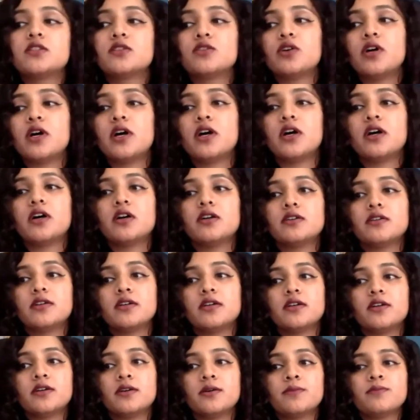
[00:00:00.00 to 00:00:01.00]
So
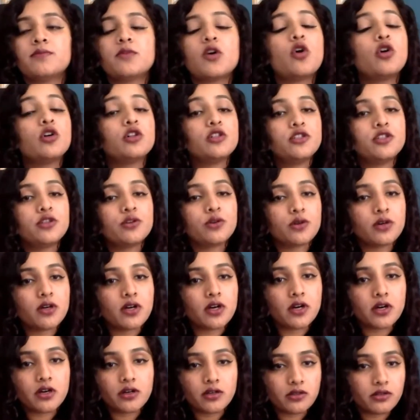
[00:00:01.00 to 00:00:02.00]

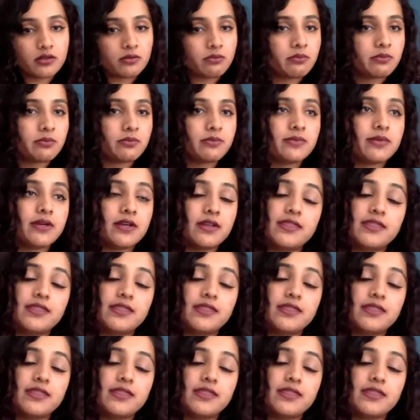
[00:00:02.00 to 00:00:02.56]
also